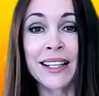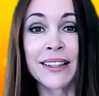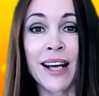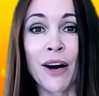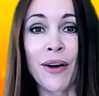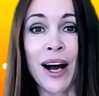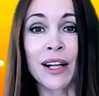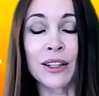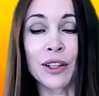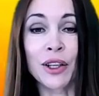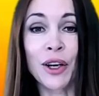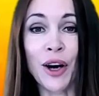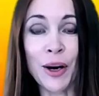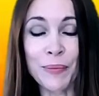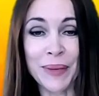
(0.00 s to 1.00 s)
Now I'll
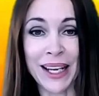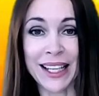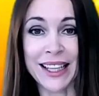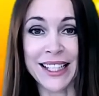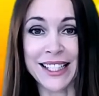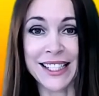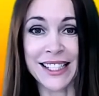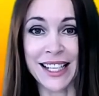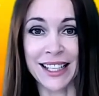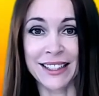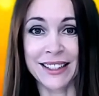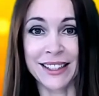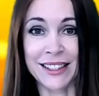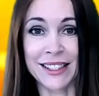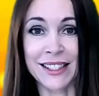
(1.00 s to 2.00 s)
copy this
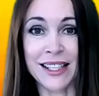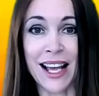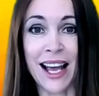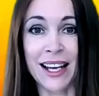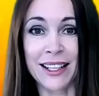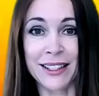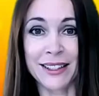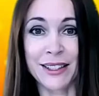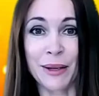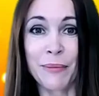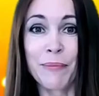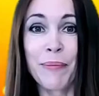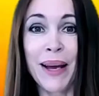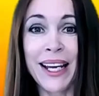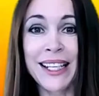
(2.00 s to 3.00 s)
sentence and
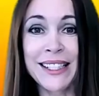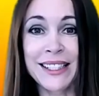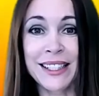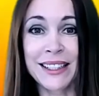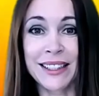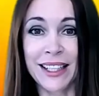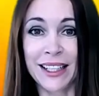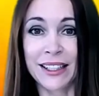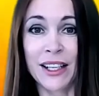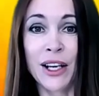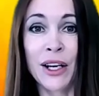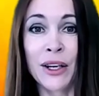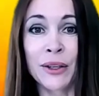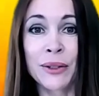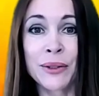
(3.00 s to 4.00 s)
paste it in
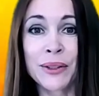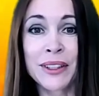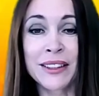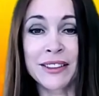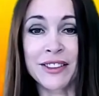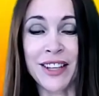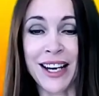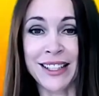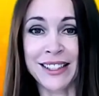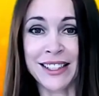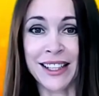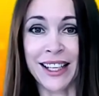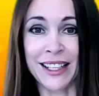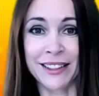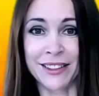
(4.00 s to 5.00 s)
Google
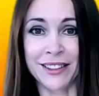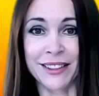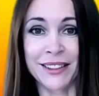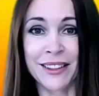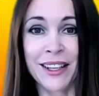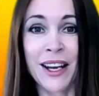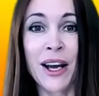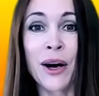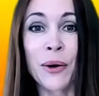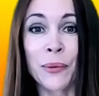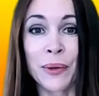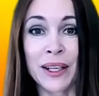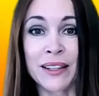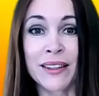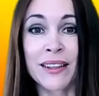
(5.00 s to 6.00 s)
Translator
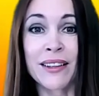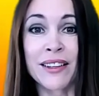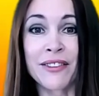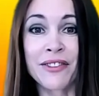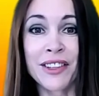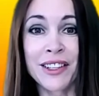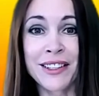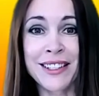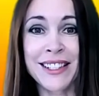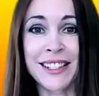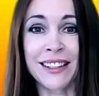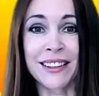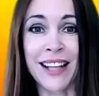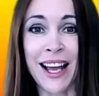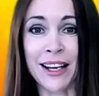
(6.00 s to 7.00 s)
with
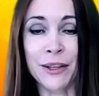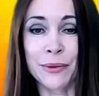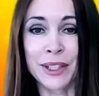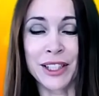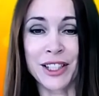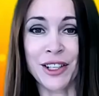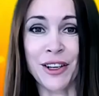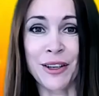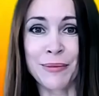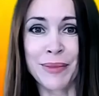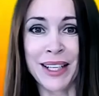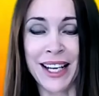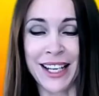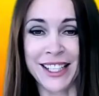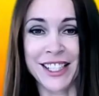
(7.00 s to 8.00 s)
reversed language
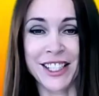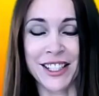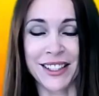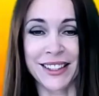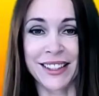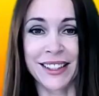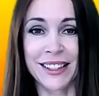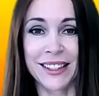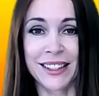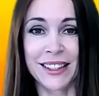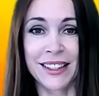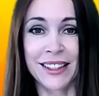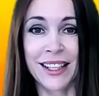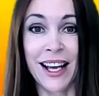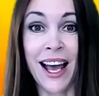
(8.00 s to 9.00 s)
combination.
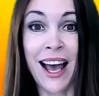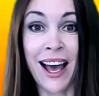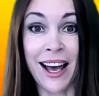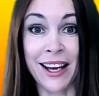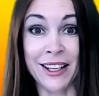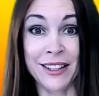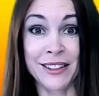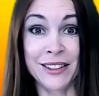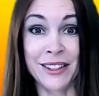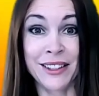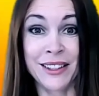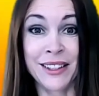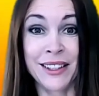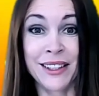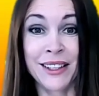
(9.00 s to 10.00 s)
And
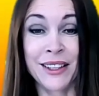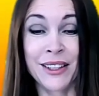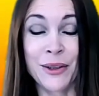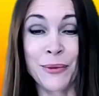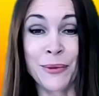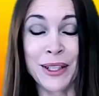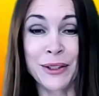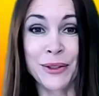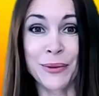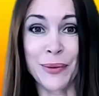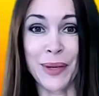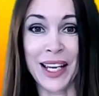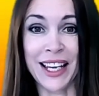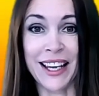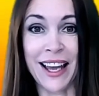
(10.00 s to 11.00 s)
what do
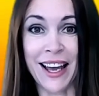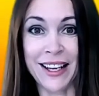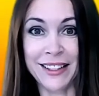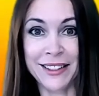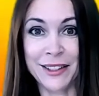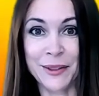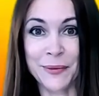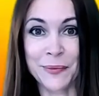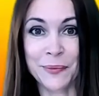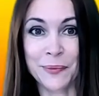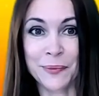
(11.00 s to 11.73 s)
we get?